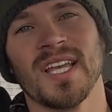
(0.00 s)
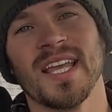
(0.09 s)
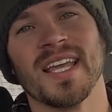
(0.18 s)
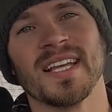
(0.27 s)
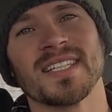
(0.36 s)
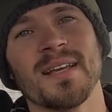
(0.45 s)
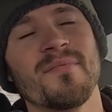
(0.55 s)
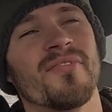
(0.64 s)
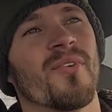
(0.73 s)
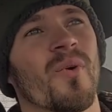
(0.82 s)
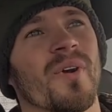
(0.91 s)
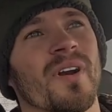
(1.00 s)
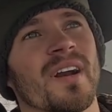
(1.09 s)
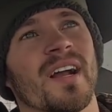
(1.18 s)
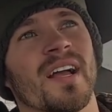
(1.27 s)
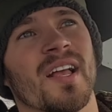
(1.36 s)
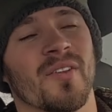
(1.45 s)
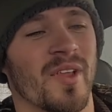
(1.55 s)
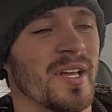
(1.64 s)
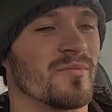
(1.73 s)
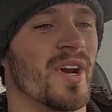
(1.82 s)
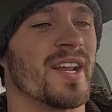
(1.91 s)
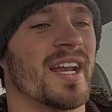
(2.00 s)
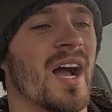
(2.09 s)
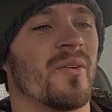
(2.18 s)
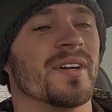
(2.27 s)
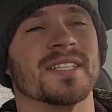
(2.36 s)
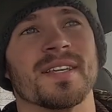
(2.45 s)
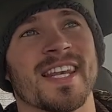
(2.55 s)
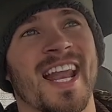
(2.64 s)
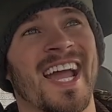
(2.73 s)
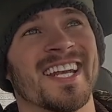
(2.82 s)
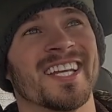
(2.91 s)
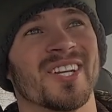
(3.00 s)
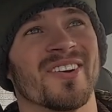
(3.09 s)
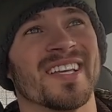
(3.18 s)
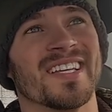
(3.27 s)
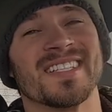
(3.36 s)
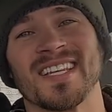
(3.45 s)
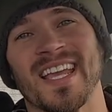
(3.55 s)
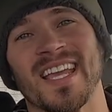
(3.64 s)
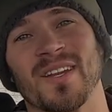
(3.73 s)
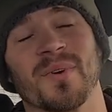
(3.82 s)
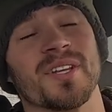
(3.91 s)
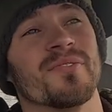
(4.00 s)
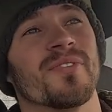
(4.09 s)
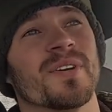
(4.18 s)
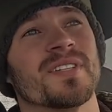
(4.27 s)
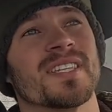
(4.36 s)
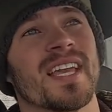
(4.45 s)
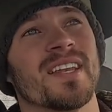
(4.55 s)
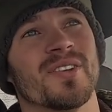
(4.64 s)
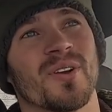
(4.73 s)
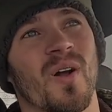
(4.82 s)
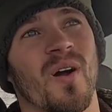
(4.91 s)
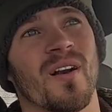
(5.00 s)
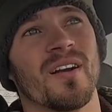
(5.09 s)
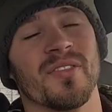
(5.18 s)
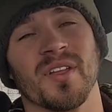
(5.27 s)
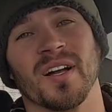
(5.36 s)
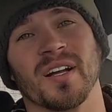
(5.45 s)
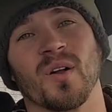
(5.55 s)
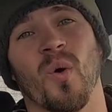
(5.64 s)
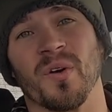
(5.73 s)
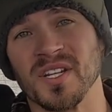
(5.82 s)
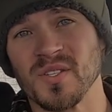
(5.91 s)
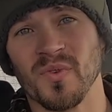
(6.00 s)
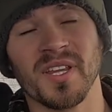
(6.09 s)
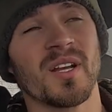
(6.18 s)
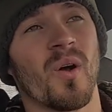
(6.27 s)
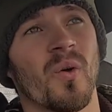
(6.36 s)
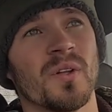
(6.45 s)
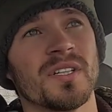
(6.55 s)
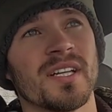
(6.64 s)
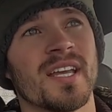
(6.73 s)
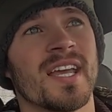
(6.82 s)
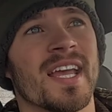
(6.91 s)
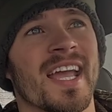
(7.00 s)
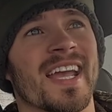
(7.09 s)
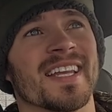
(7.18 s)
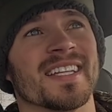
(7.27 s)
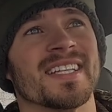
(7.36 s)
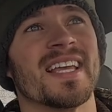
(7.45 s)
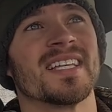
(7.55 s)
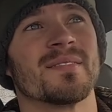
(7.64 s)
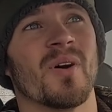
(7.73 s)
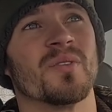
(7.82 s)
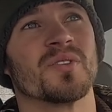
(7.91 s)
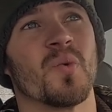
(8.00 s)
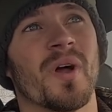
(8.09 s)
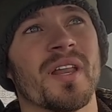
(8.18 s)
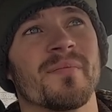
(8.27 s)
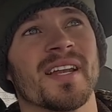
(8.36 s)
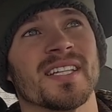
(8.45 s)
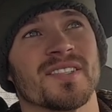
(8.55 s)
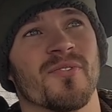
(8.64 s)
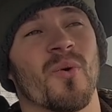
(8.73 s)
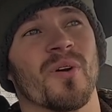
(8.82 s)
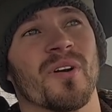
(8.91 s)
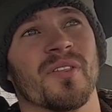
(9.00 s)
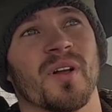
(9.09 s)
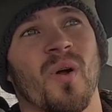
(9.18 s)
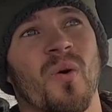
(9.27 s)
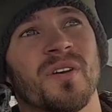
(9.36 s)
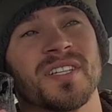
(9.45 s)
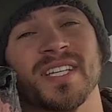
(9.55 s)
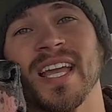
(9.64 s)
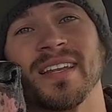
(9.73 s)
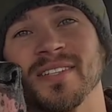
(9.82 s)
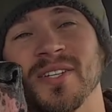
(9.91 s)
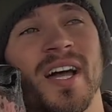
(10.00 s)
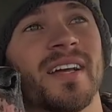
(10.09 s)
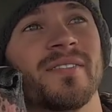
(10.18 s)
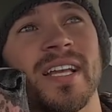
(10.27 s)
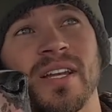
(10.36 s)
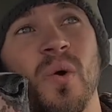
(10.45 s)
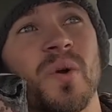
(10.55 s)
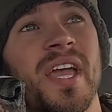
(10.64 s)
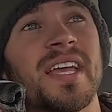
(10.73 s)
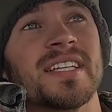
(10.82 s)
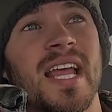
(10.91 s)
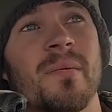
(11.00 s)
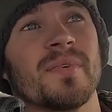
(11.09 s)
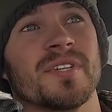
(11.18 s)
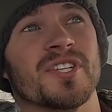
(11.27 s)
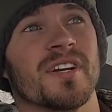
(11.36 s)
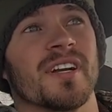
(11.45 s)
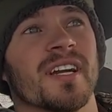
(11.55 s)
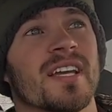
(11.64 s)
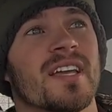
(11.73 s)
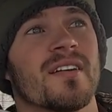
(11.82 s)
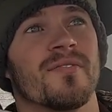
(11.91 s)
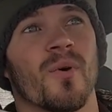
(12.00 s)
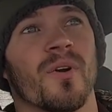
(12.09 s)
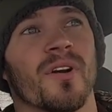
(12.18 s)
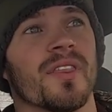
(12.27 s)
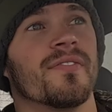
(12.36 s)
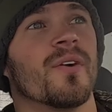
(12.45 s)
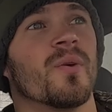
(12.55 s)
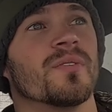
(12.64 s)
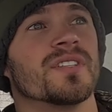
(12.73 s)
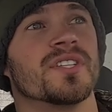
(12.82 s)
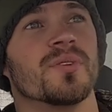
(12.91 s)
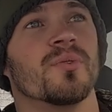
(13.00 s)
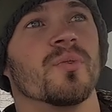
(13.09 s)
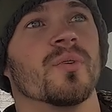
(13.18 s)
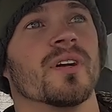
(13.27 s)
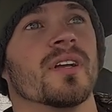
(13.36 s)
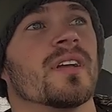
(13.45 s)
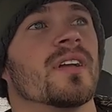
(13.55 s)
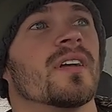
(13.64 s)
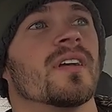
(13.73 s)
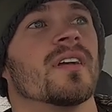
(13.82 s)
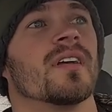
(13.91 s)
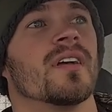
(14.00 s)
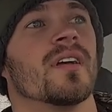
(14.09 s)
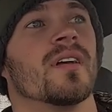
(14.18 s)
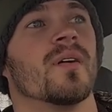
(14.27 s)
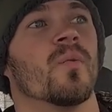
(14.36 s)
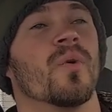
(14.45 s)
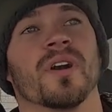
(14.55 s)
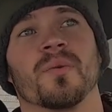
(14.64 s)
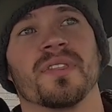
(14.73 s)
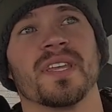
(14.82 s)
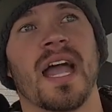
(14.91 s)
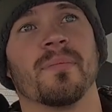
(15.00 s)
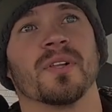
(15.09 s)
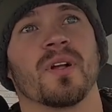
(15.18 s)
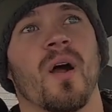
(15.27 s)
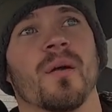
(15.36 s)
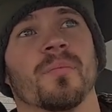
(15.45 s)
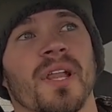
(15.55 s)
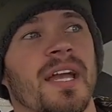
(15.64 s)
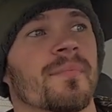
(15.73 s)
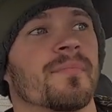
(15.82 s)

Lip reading: Except for right now it's 9 degrees, and when you first get in your car, the cord is really cold, and it takes about 20 minutes for the cord to get to an okay temperature for the phone to work with the Apple CarPlay,